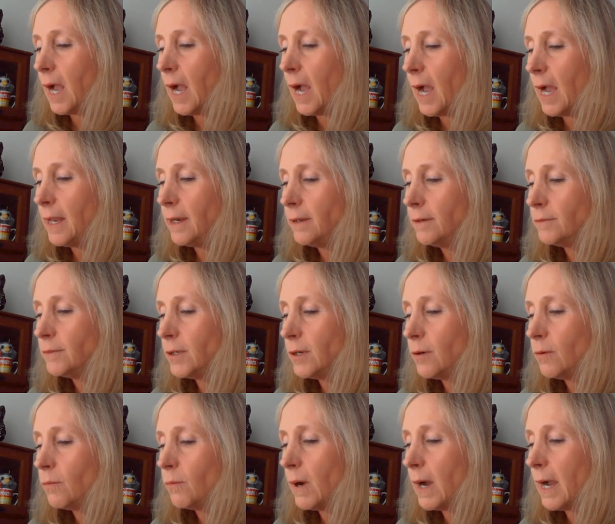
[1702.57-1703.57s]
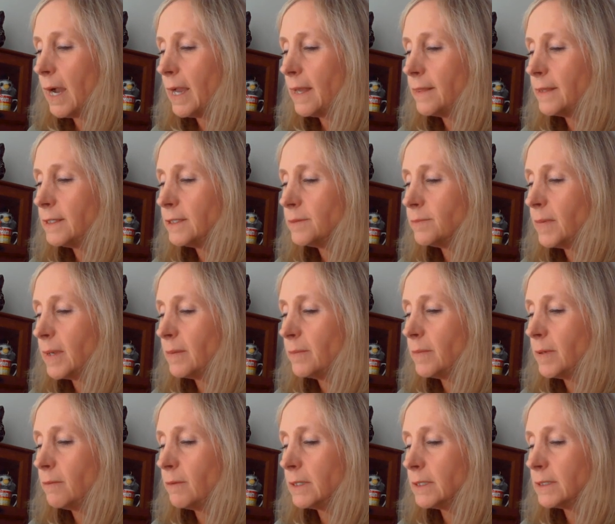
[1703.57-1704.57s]
I don't know why this made
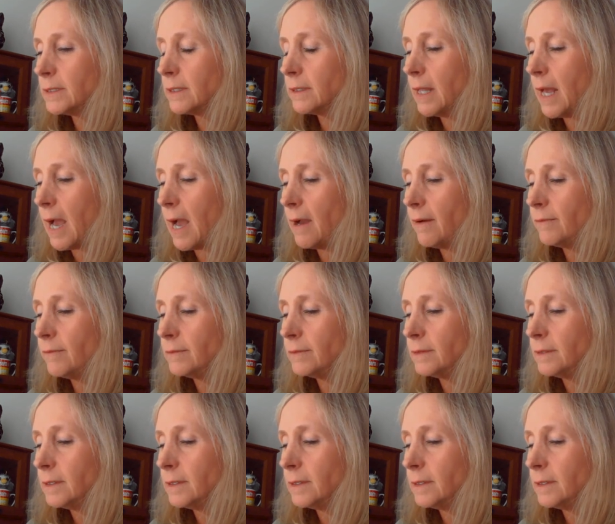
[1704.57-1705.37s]
me want to laugh.